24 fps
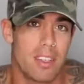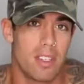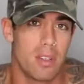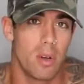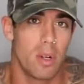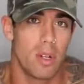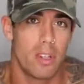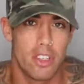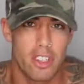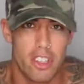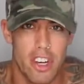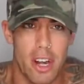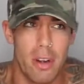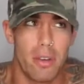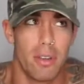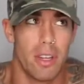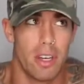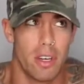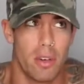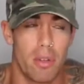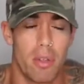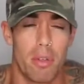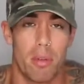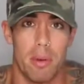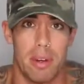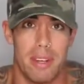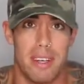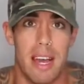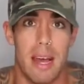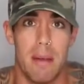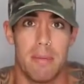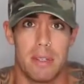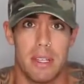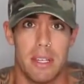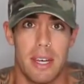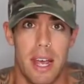So I'll generally do three
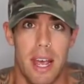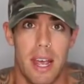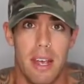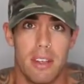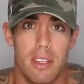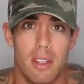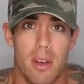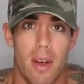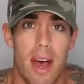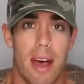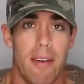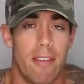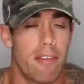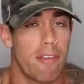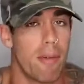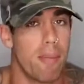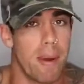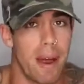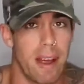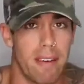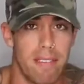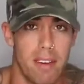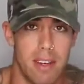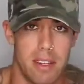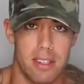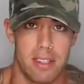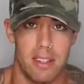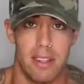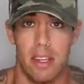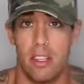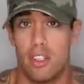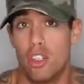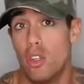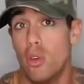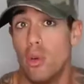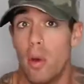times a day. So I'll have it for breakfast and
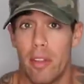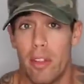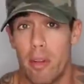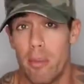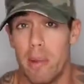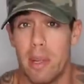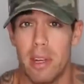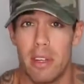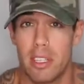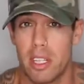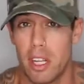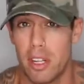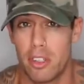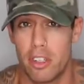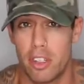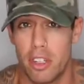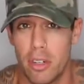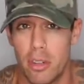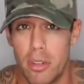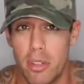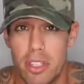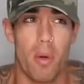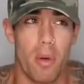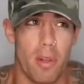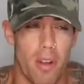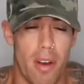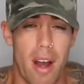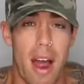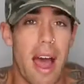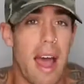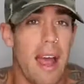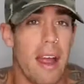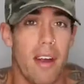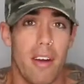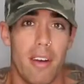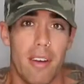then two other meals I'll choose where they're
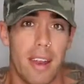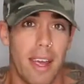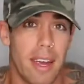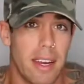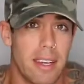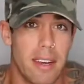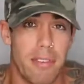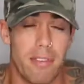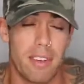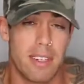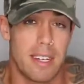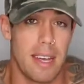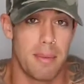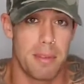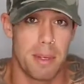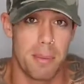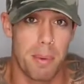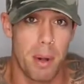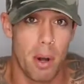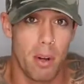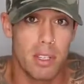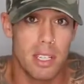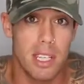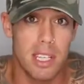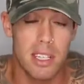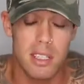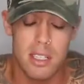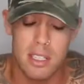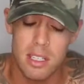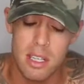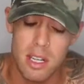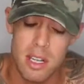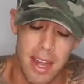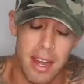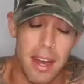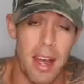higher in like different types of
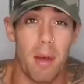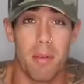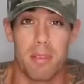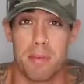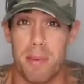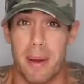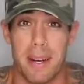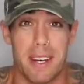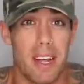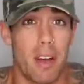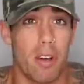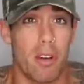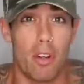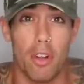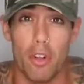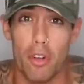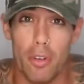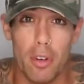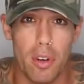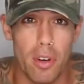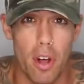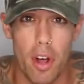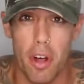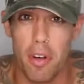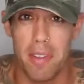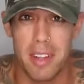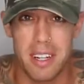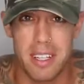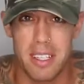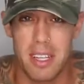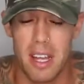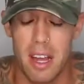proteins, and it helps break down gluten, all that